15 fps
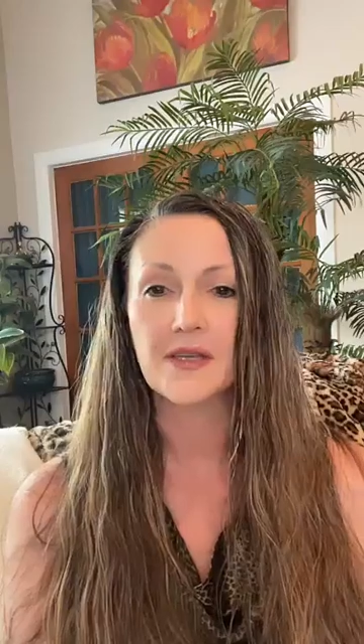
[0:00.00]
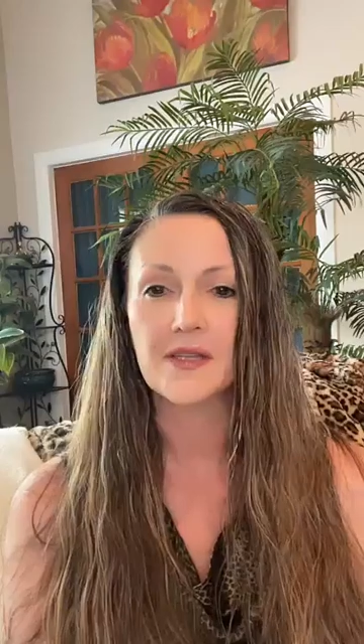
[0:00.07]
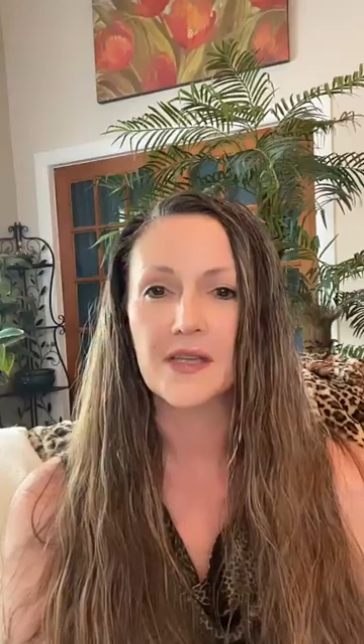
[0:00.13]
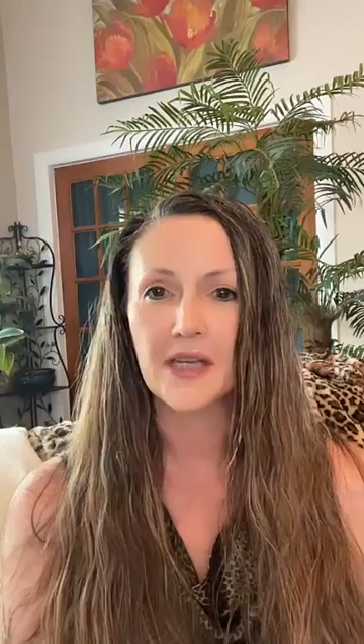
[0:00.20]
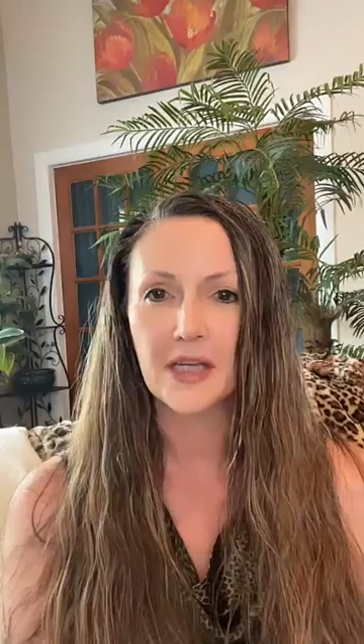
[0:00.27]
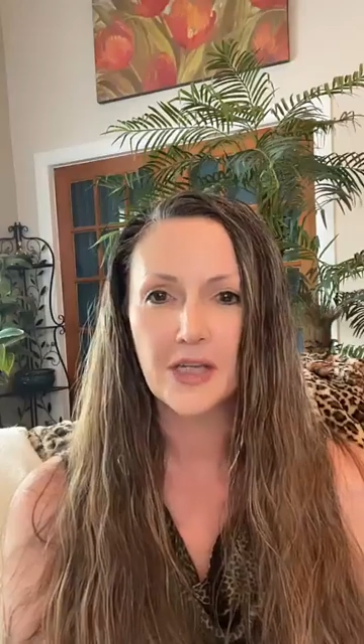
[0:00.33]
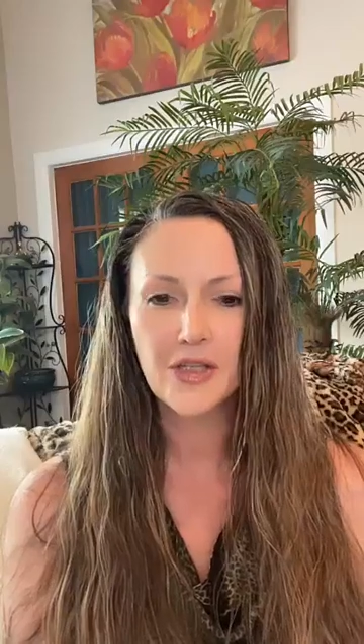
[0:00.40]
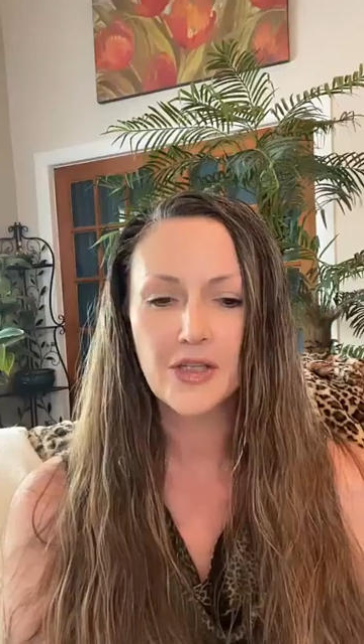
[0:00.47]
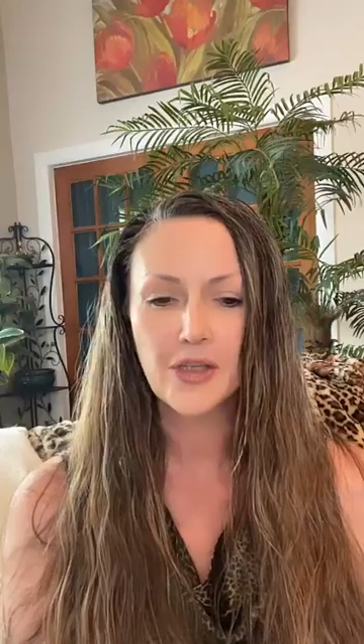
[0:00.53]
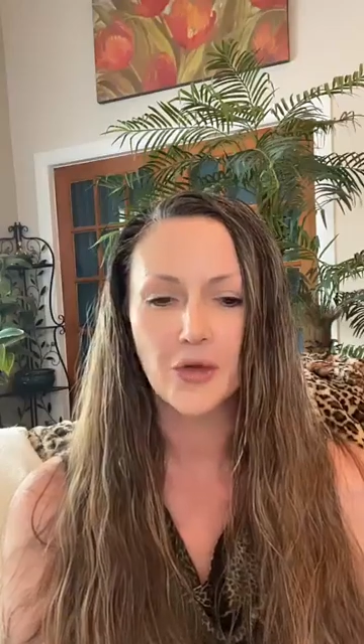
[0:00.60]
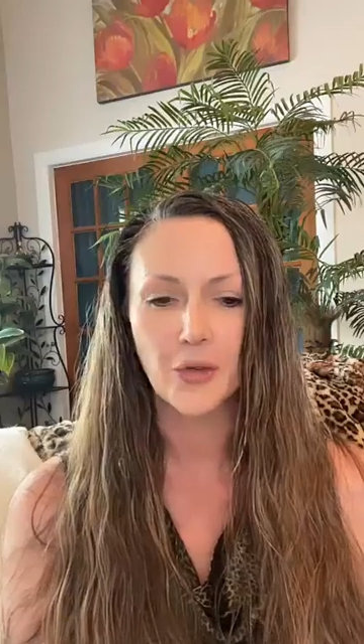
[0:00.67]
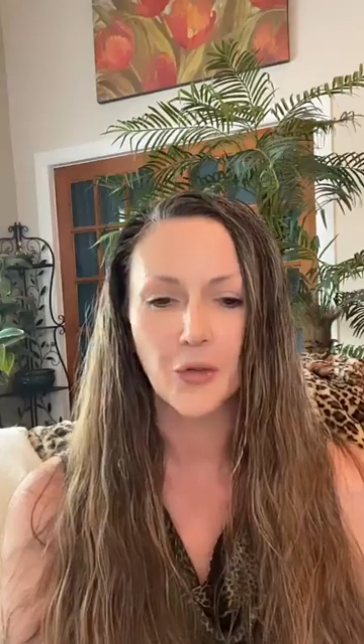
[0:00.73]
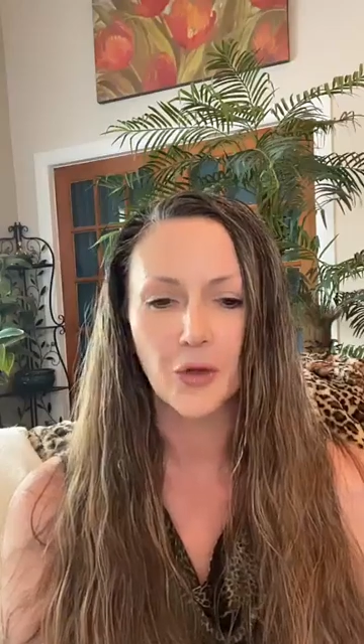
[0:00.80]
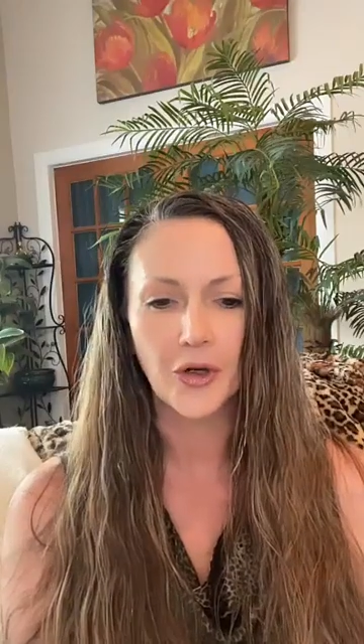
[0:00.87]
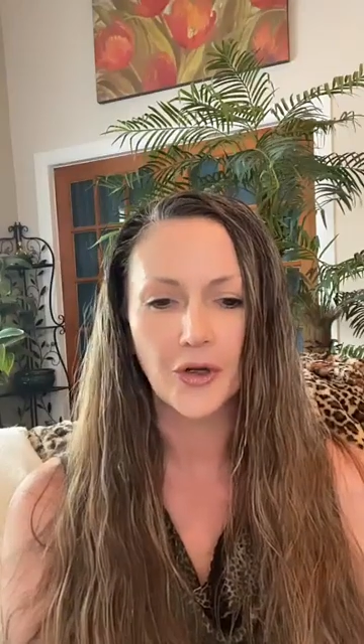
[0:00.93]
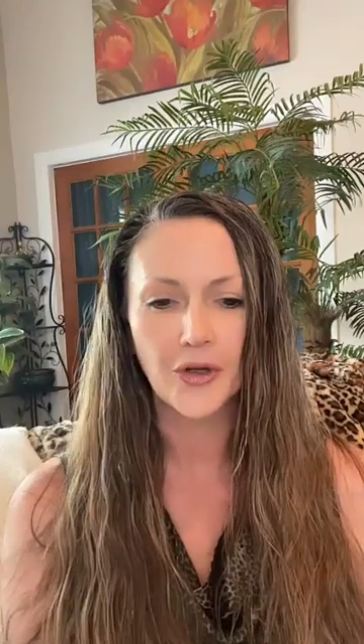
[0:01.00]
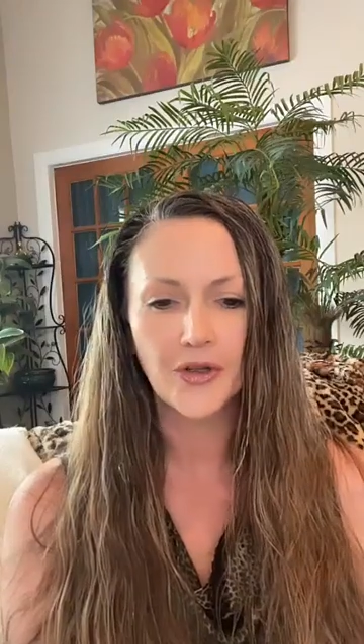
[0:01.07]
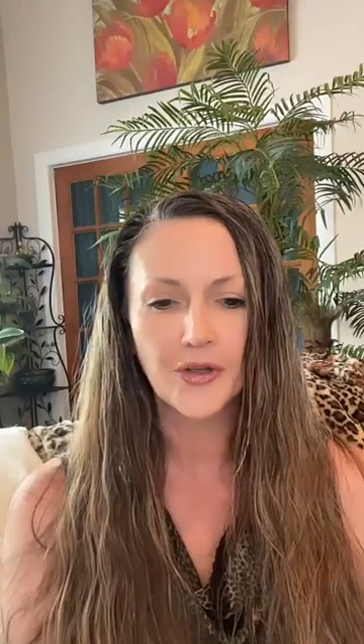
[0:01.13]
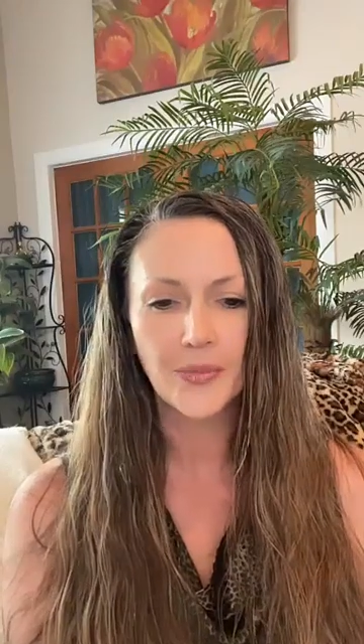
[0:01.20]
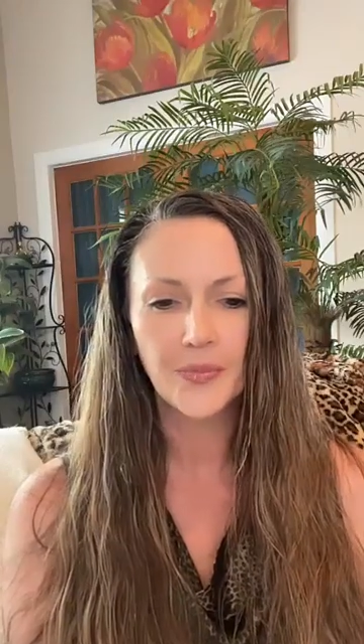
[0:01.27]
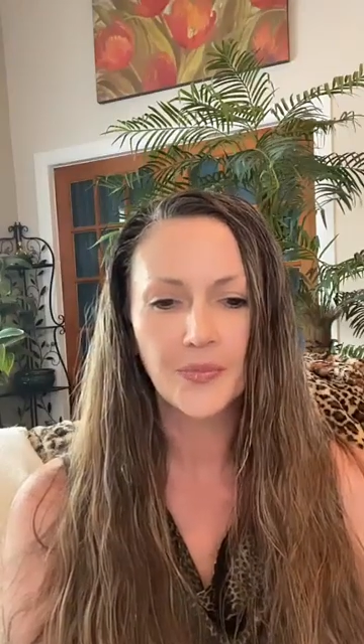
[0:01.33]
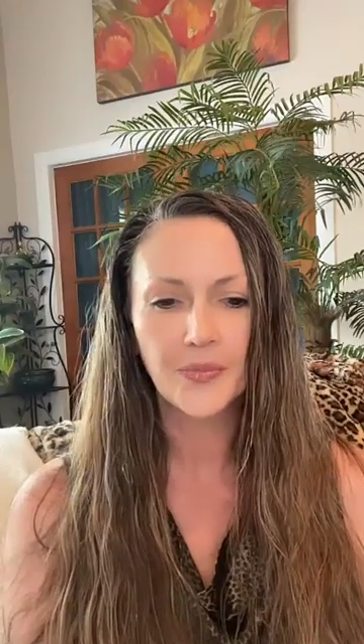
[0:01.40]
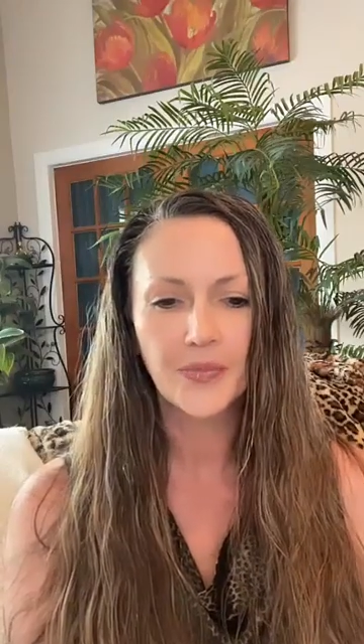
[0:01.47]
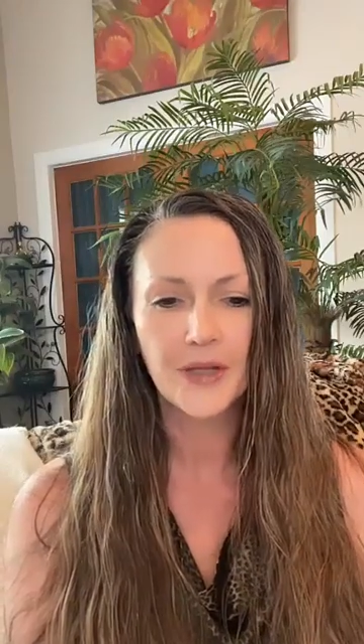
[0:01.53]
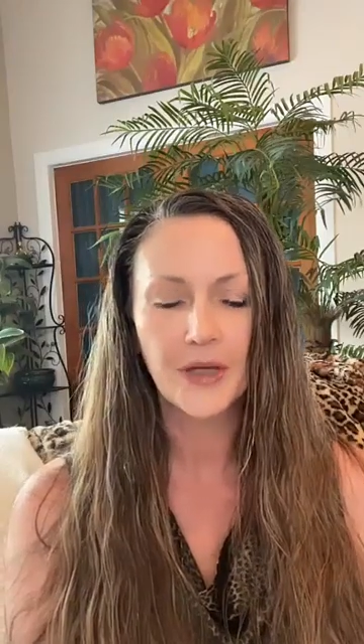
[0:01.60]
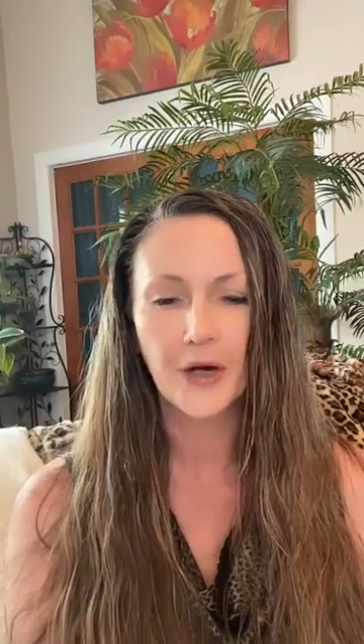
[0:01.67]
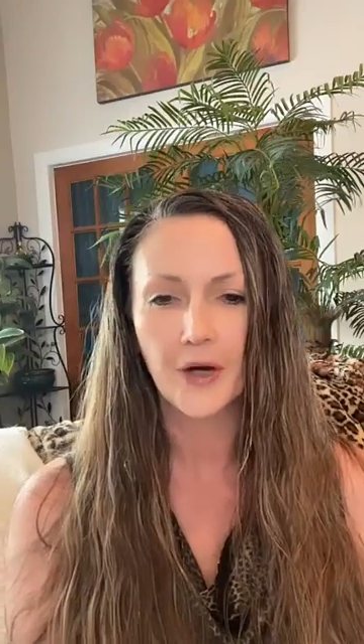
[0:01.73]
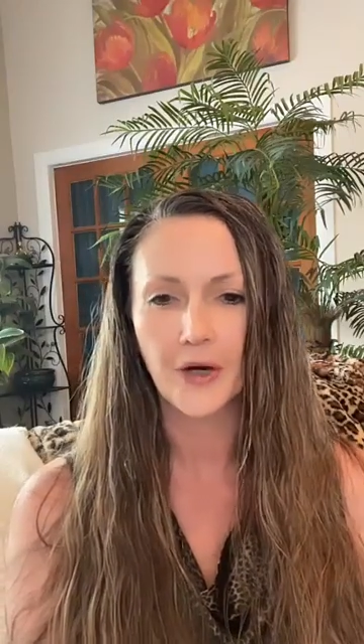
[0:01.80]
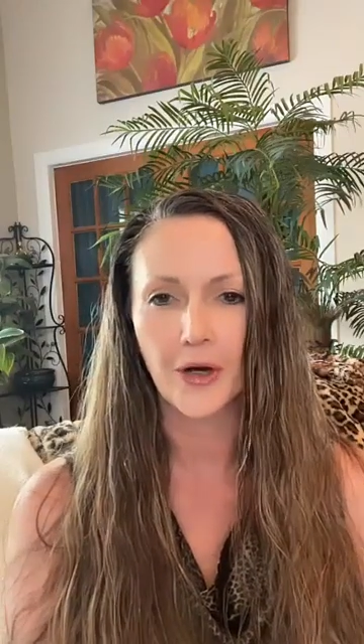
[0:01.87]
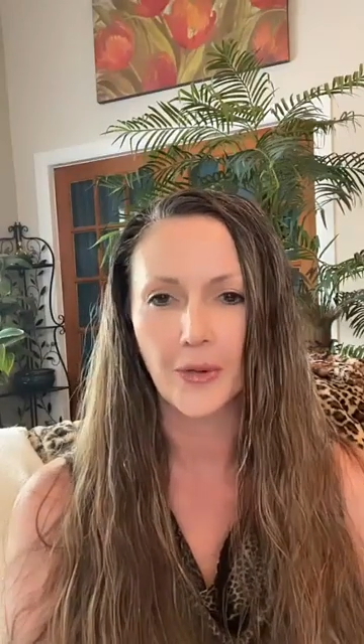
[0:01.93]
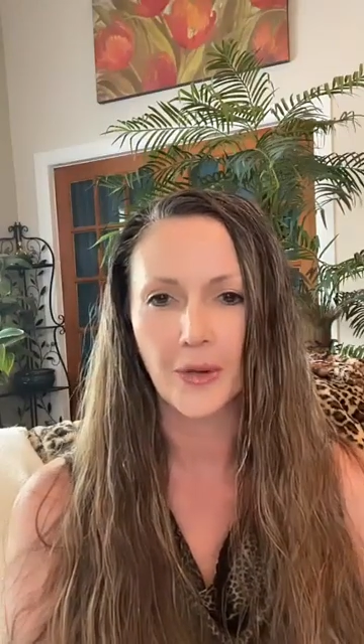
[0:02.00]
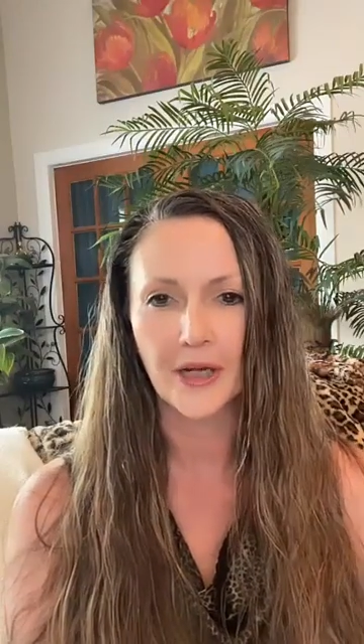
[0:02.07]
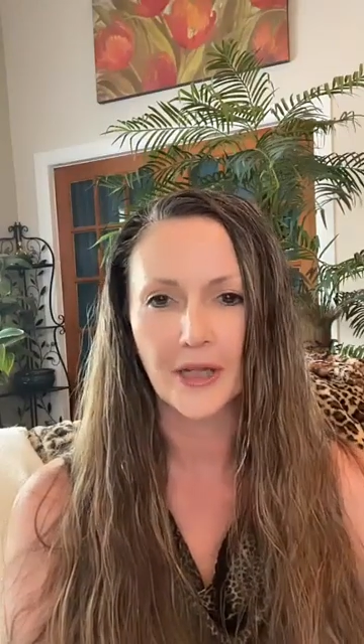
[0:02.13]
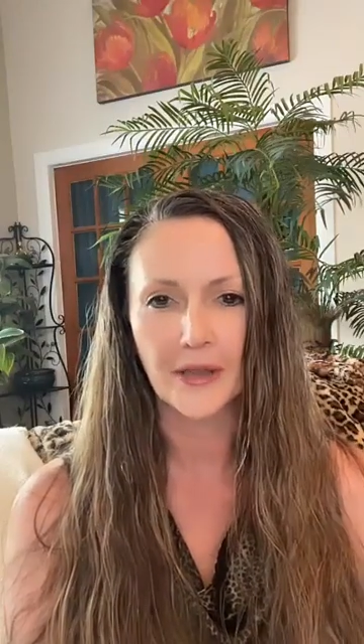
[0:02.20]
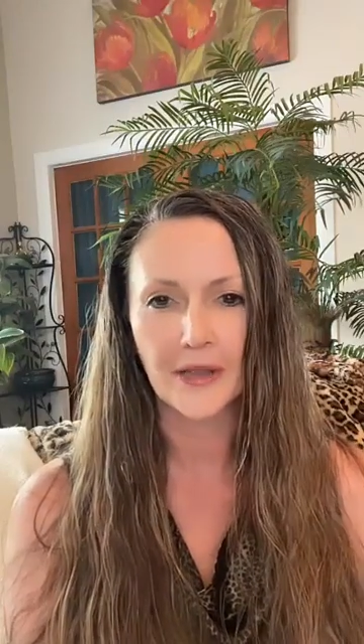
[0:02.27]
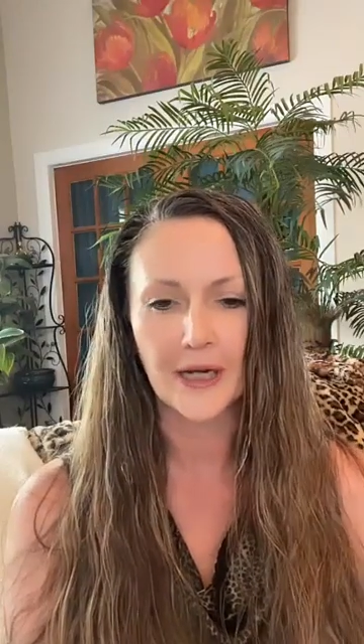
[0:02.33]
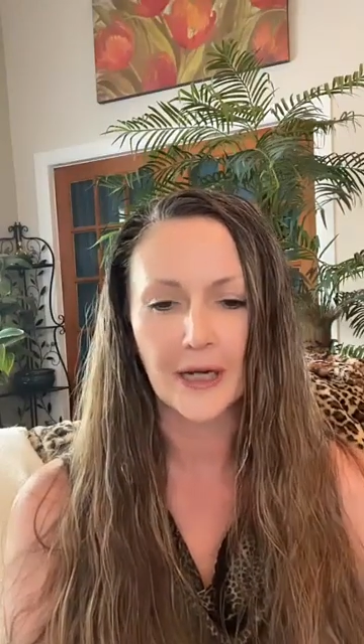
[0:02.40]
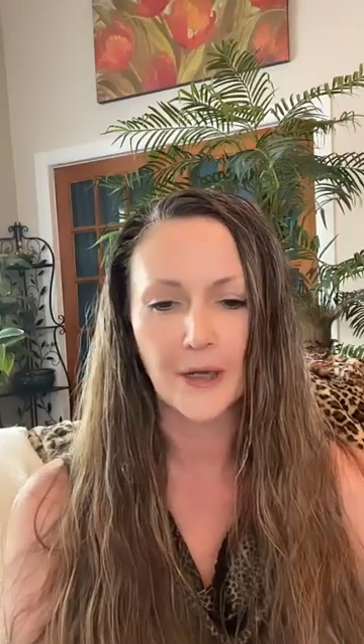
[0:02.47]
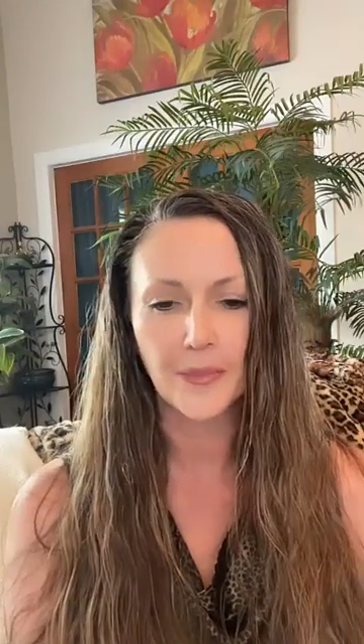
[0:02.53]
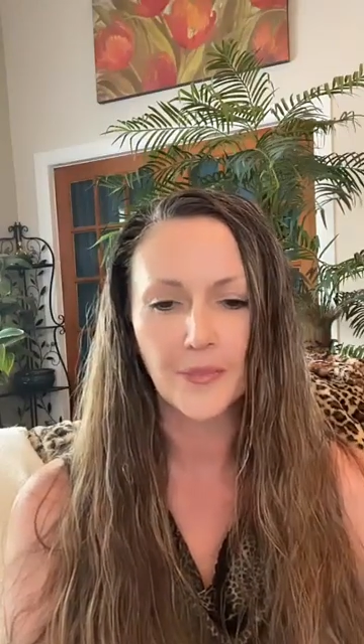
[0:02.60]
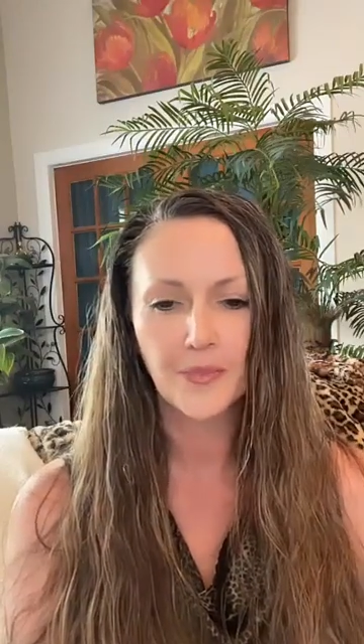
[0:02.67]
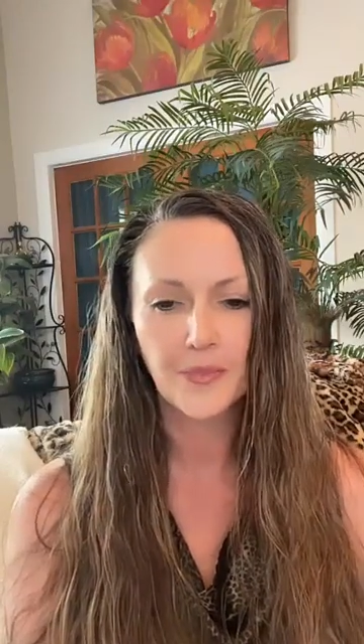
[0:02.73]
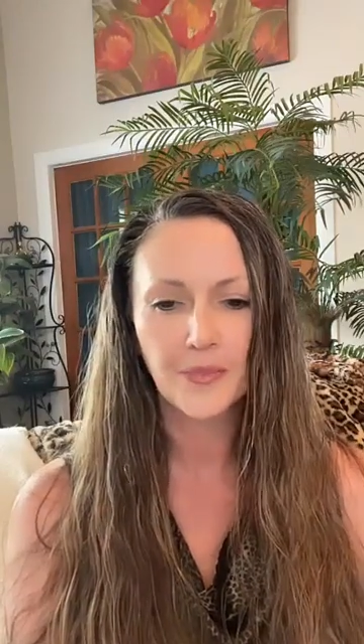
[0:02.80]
things into the world that aren't already there.